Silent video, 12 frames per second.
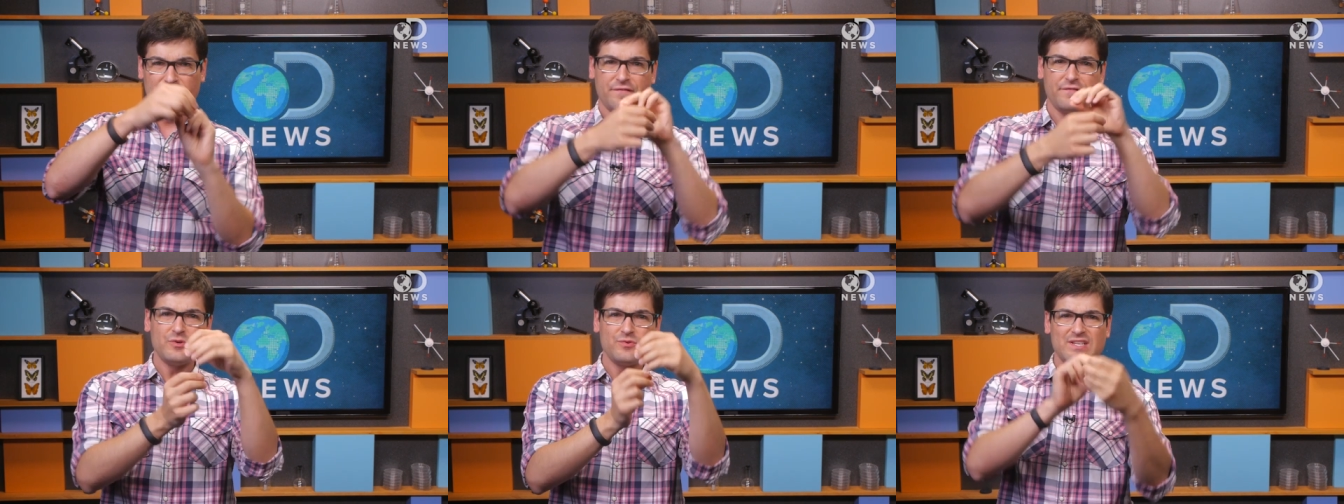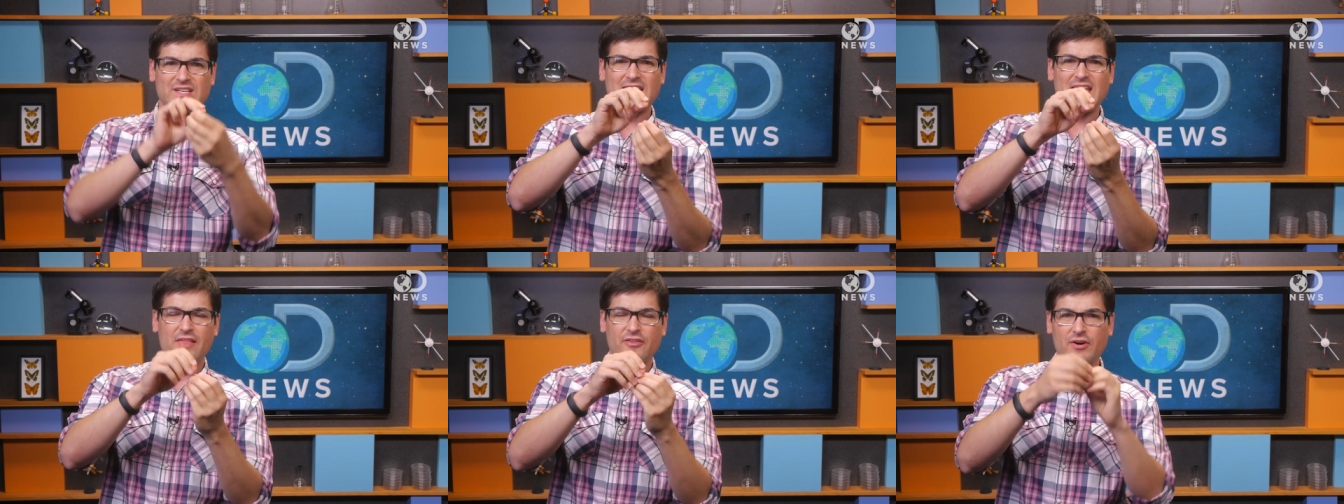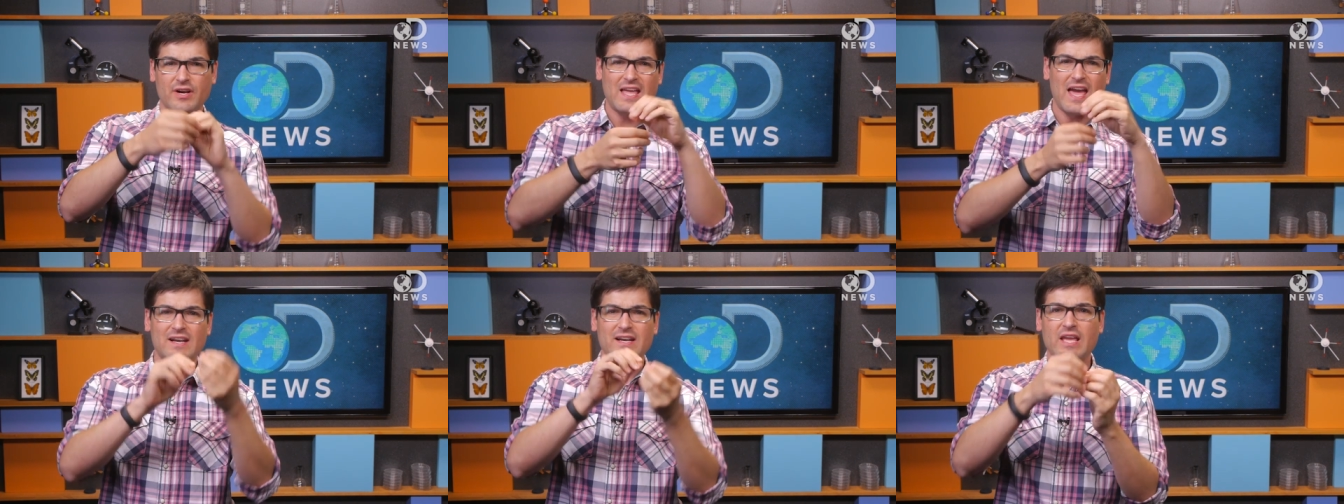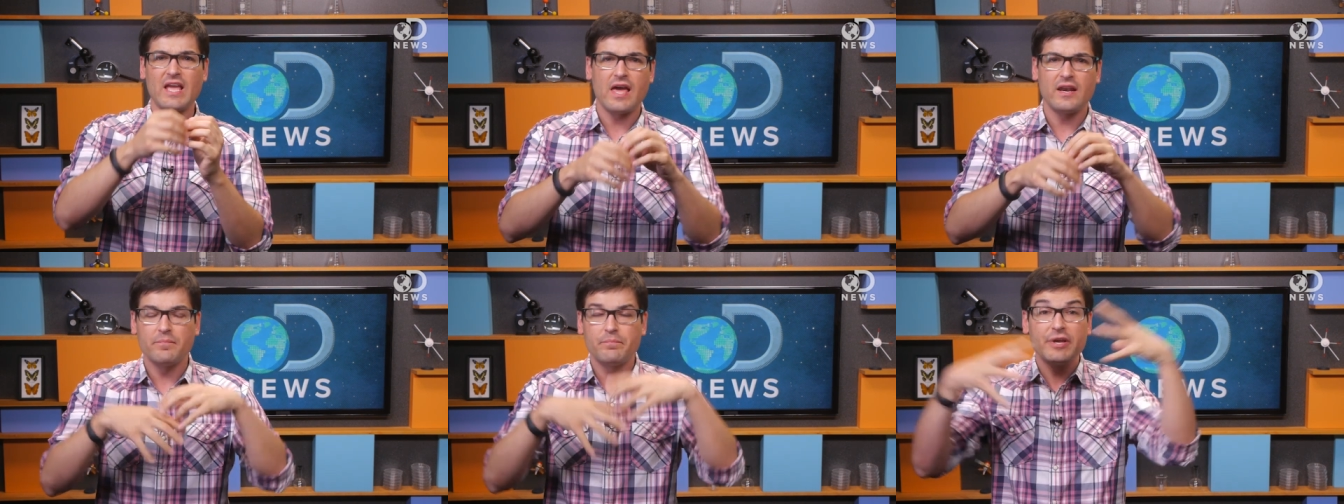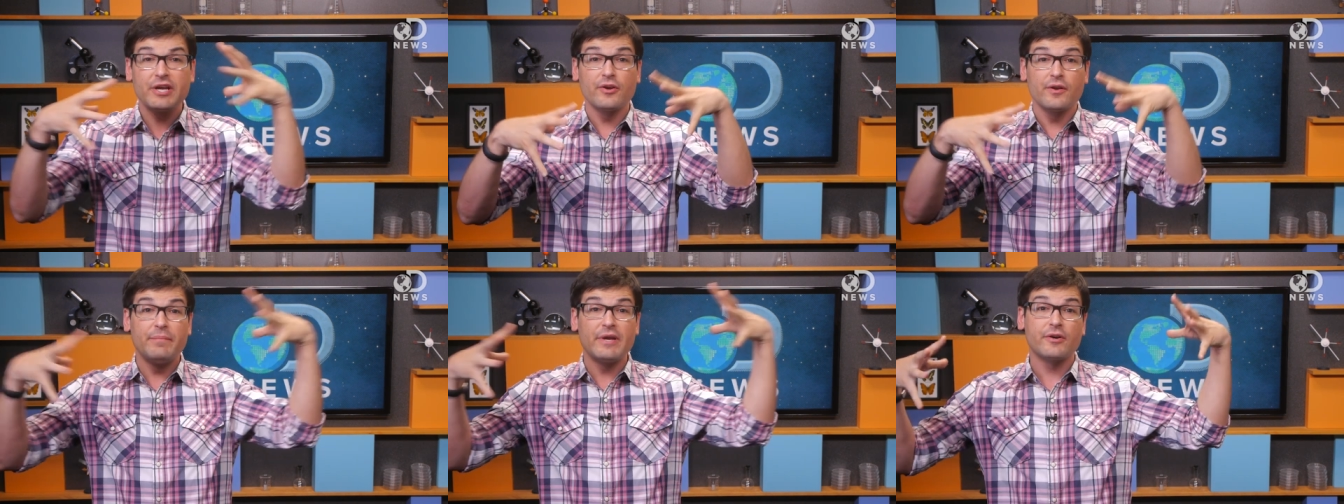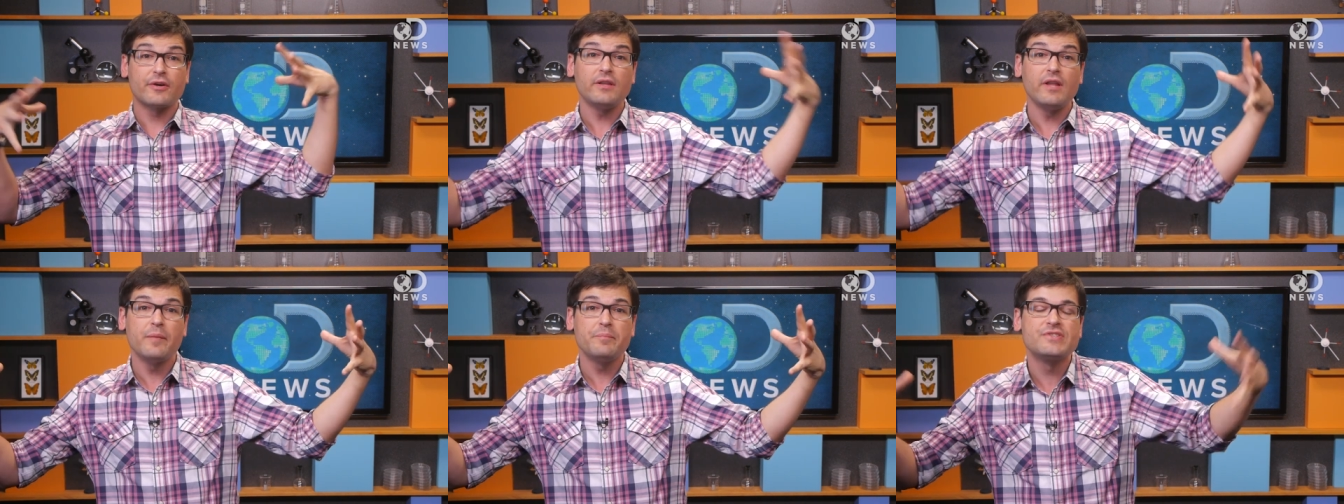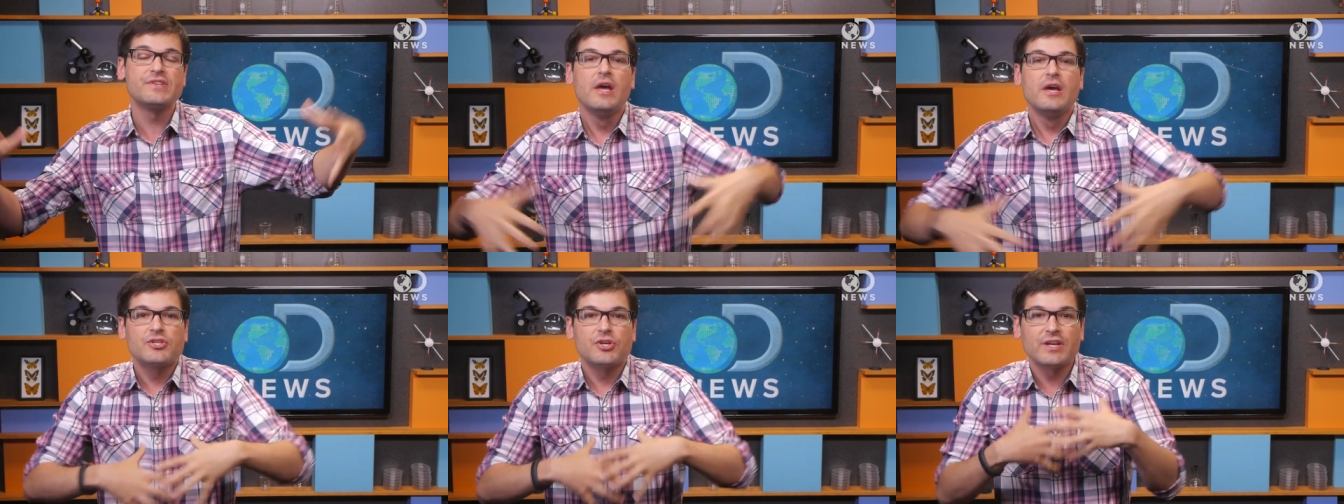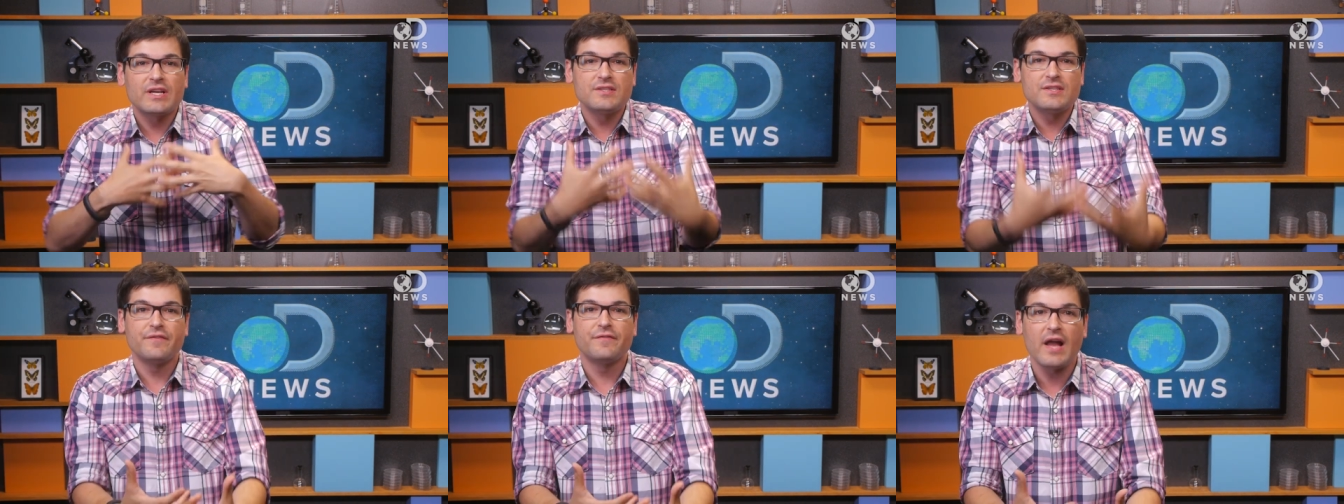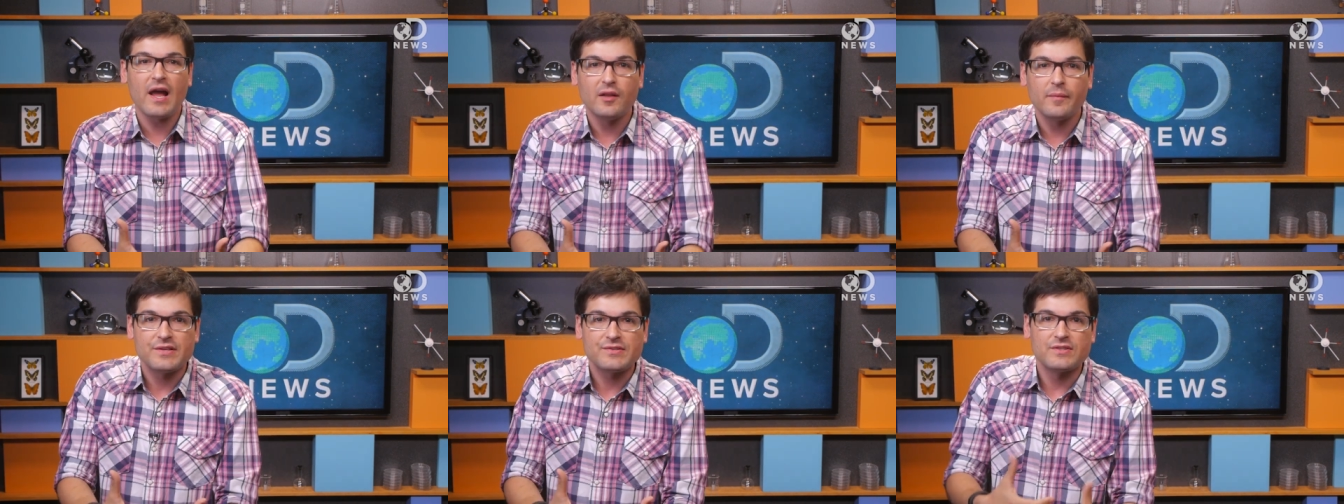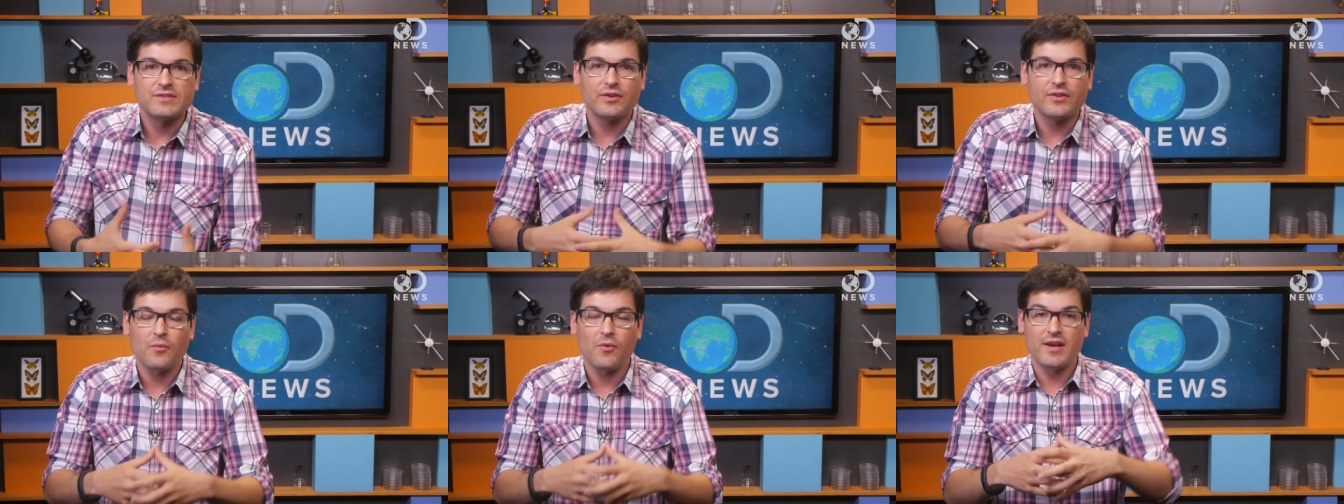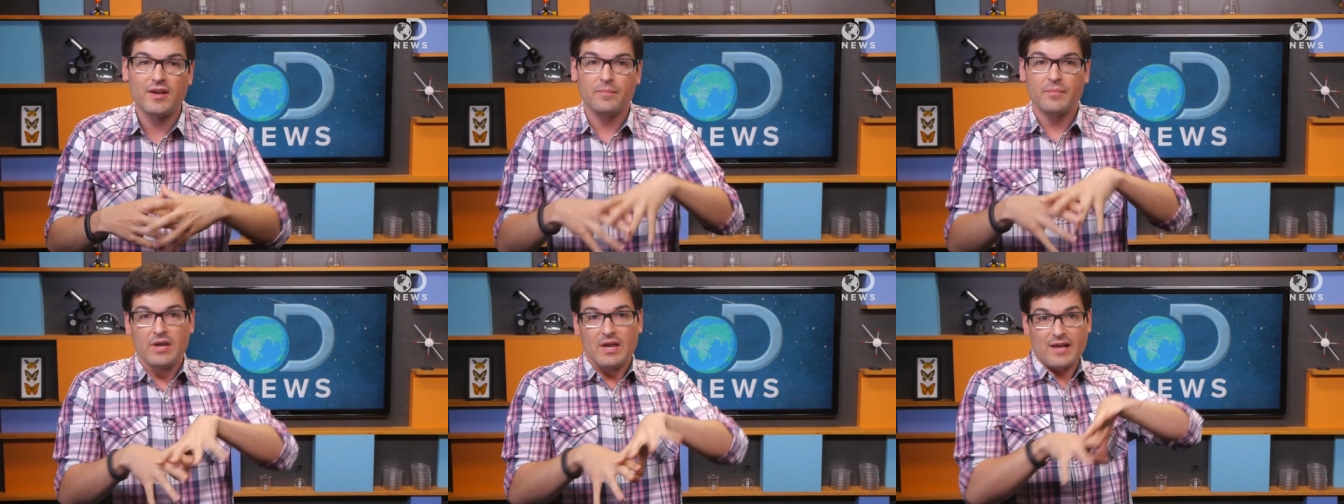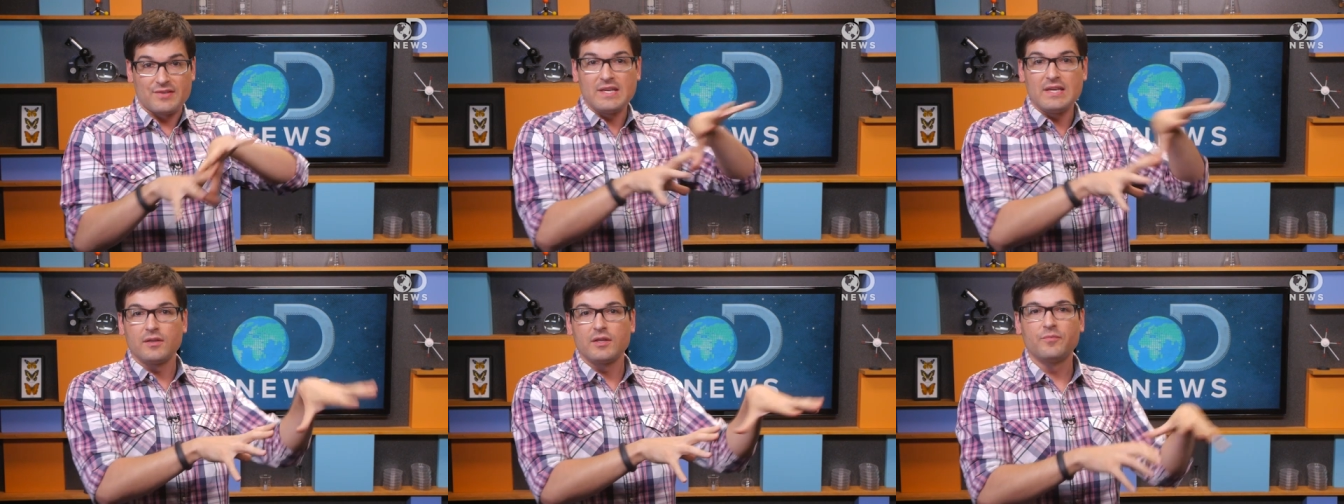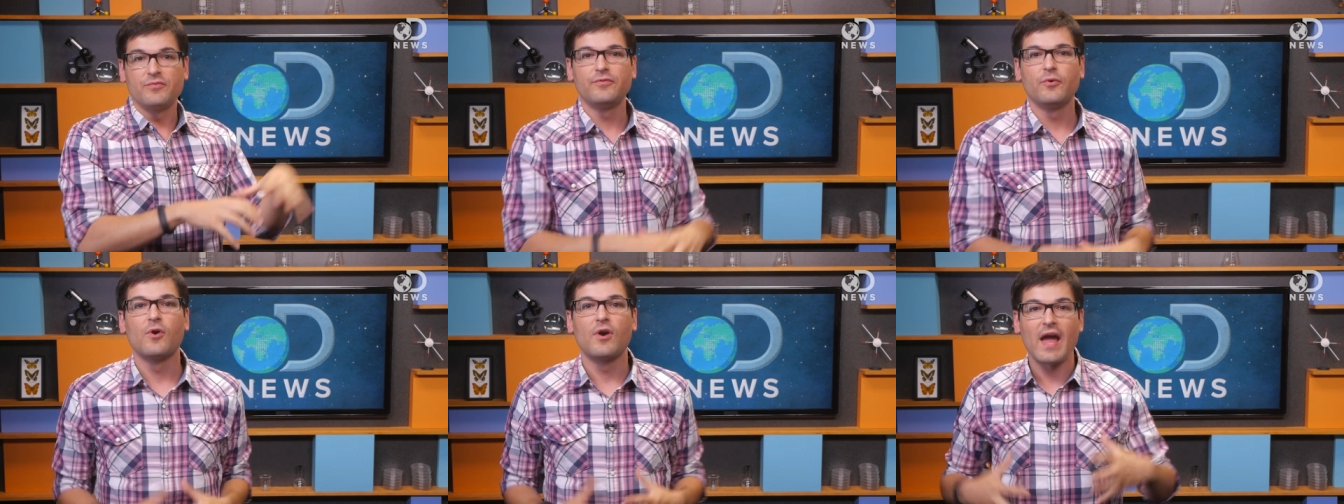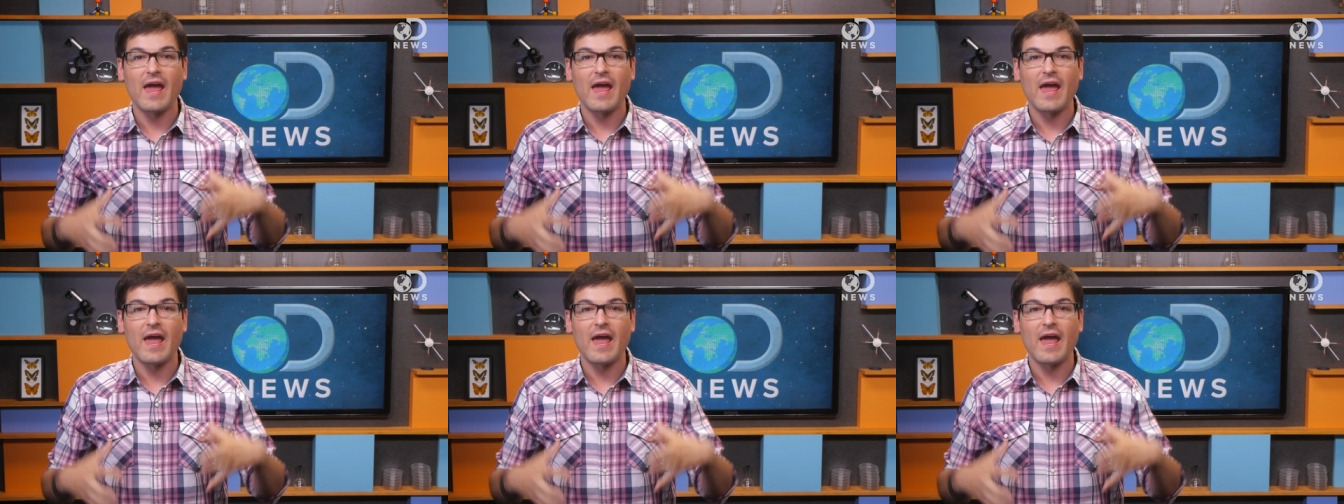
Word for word: fusing together again and again in bigger and bigger clumps, turning into different elements until they wind up as helium-4.